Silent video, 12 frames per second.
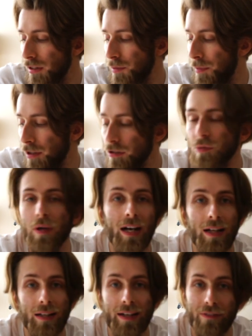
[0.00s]
exposed
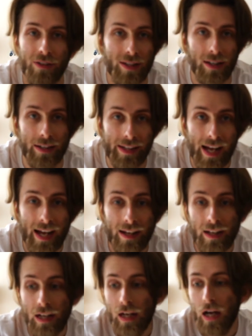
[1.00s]
well and everything like
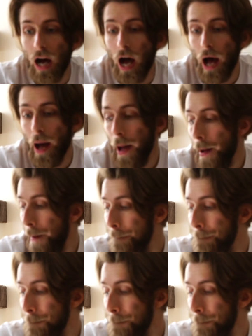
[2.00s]
that.